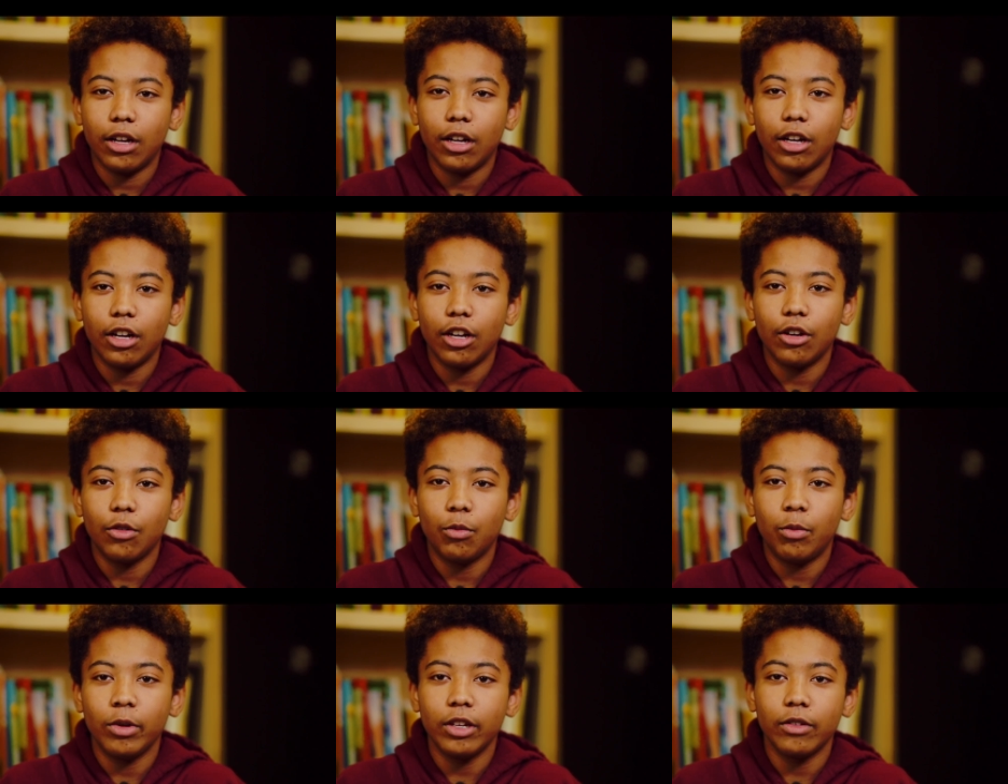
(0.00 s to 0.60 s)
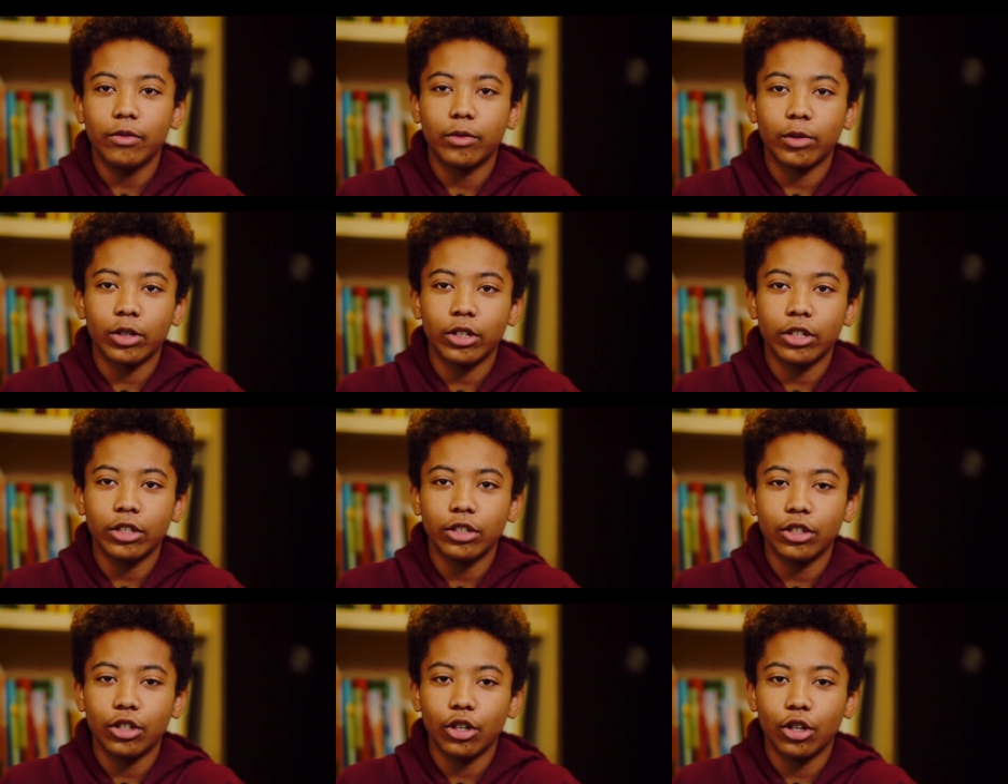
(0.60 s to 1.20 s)
Uh, we've
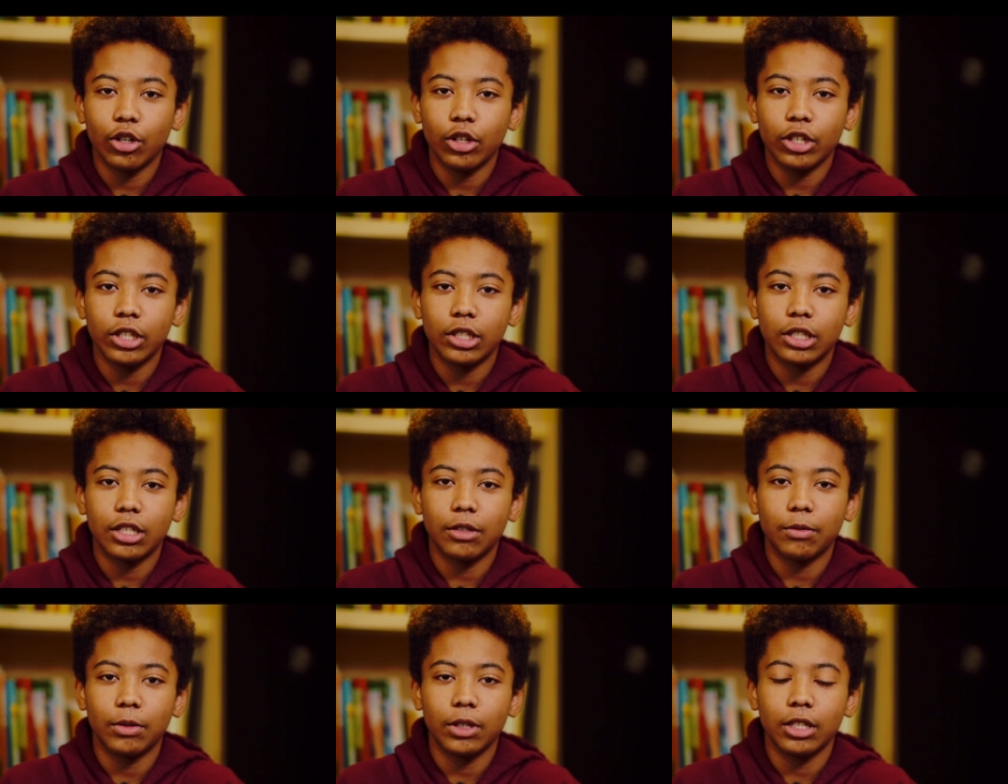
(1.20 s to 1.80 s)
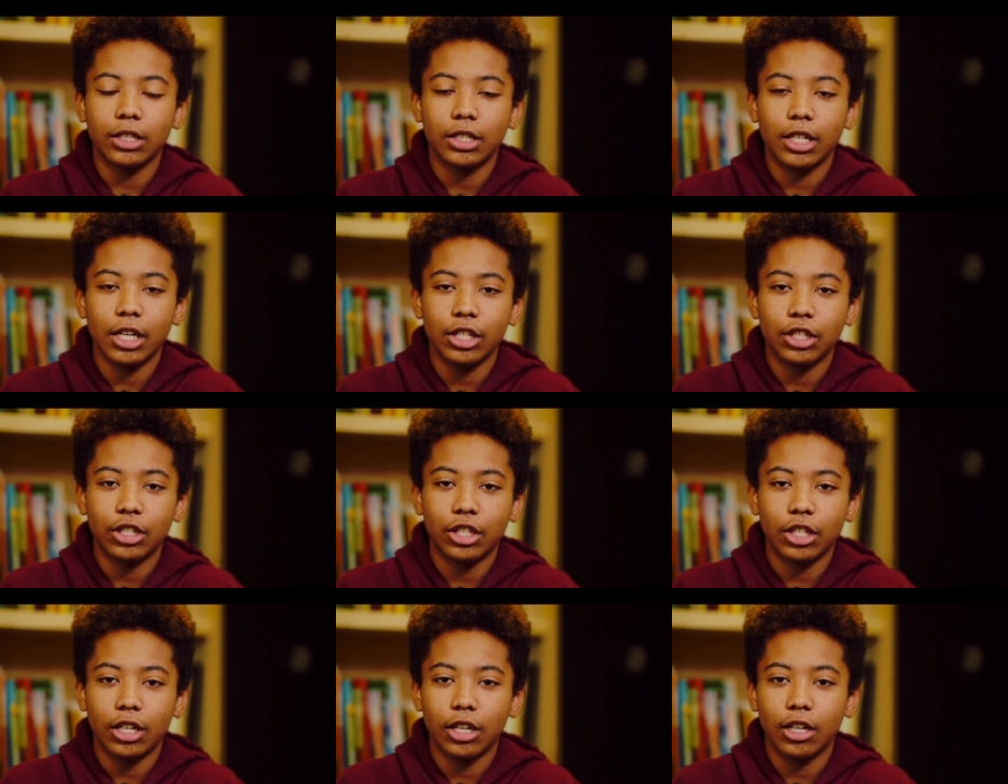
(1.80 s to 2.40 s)
learned early
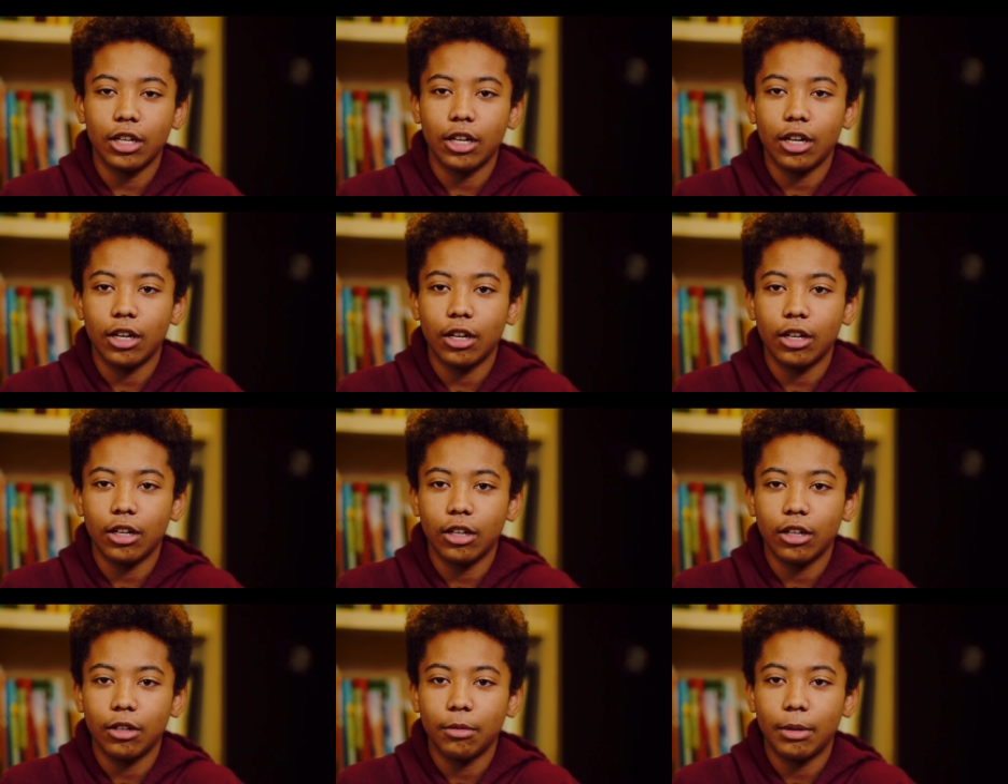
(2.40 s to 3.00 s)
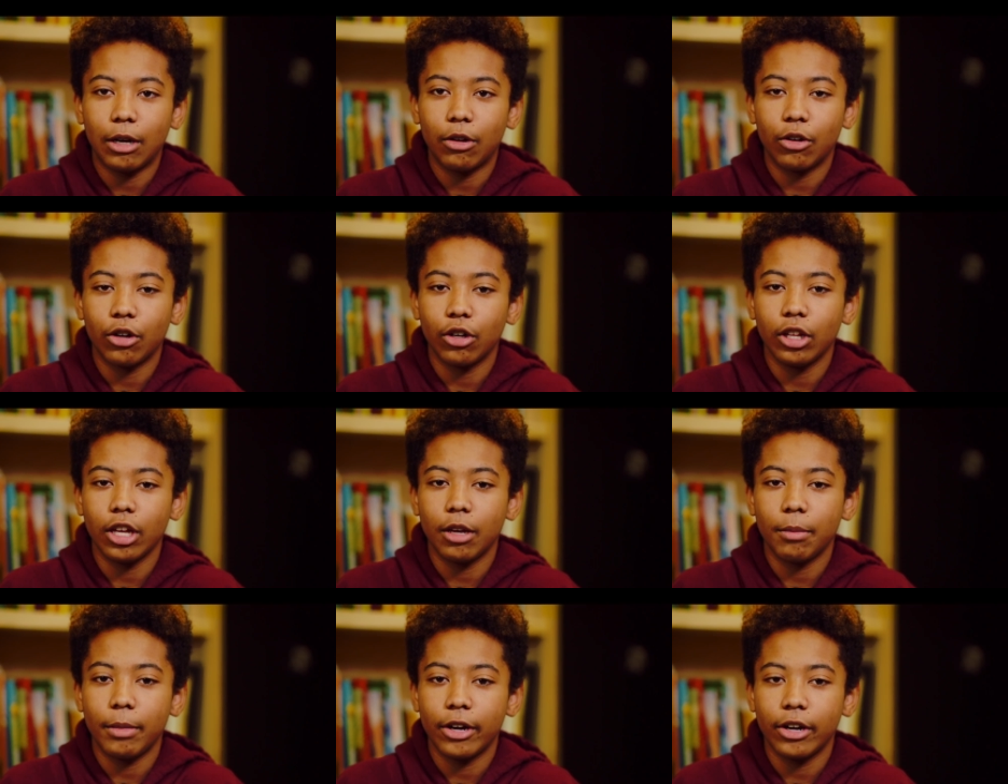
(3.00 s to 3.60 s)
civilization uh, about
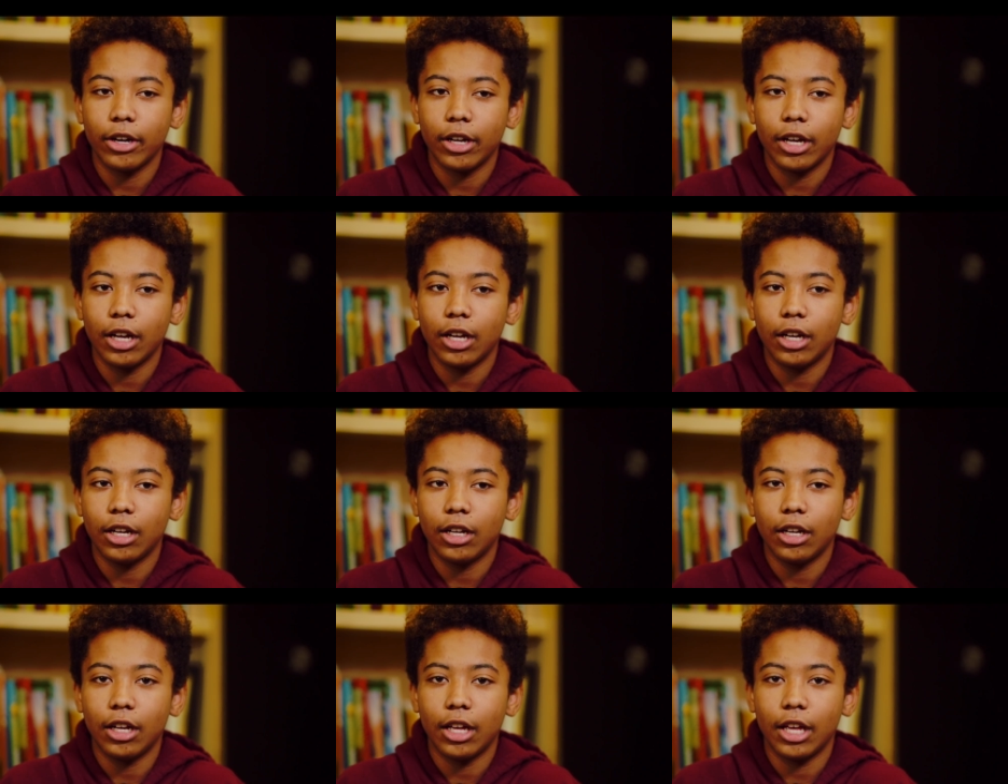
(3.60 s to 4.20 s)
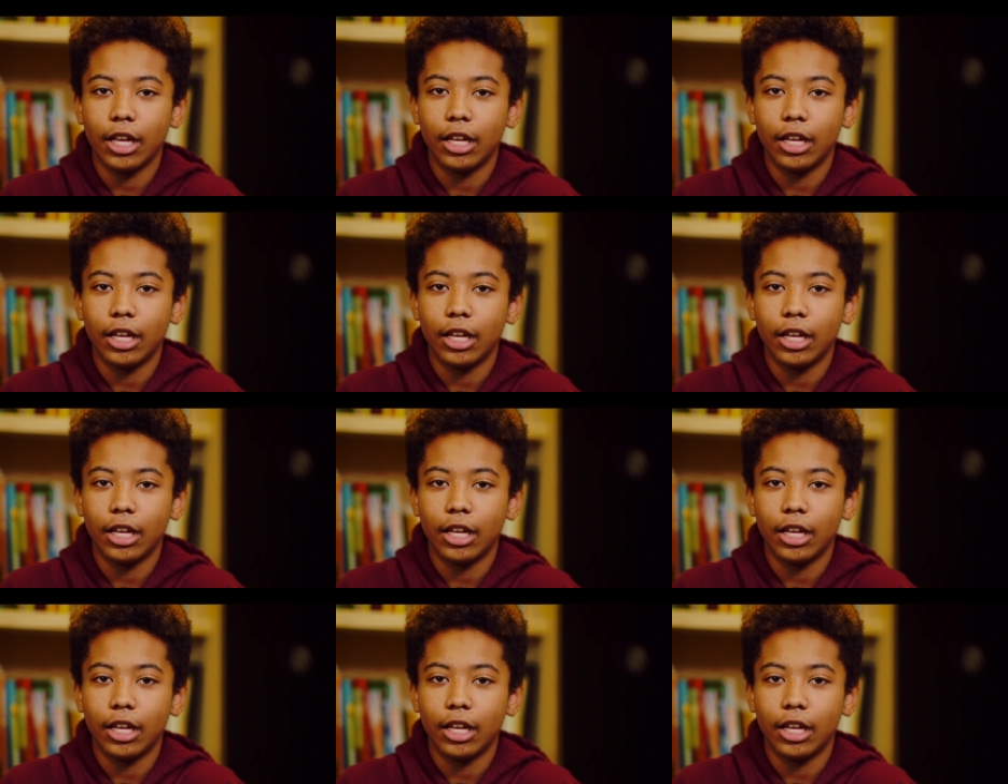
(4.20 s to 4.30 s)
early America